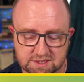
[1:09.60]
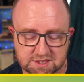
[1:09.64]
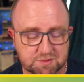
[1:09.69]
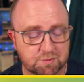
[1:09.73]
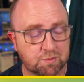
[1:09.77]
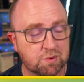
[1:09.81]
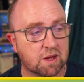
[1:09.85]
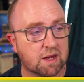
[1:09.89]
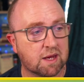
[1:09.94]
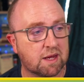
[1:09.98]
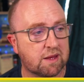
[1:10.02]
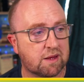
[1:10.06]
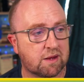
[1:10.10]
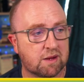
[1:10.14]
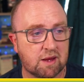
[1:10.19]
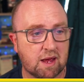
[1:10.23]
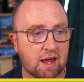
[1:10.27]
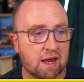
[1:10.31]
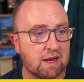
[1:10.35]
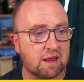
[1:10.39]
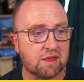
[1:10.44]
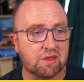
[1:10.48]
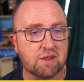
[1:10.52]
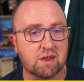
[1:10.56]

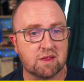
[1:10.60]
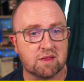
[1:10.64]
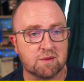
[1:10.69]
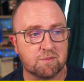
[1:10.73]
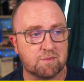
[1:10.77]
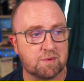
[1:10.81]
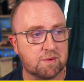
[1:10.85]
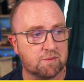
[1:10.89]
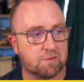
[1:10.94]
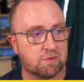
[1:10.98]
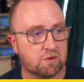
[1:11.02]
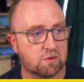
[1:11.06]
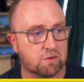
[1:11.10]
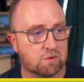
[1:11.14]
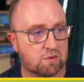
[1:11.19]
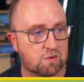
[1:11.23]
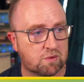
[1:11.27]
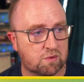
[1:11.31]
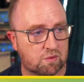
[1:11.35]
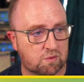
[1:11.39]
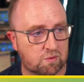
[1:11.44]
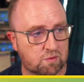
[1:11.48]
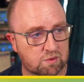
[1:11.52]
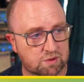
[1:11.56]
display anything that
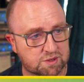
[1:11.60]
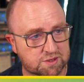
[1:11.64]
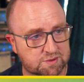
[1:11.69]
people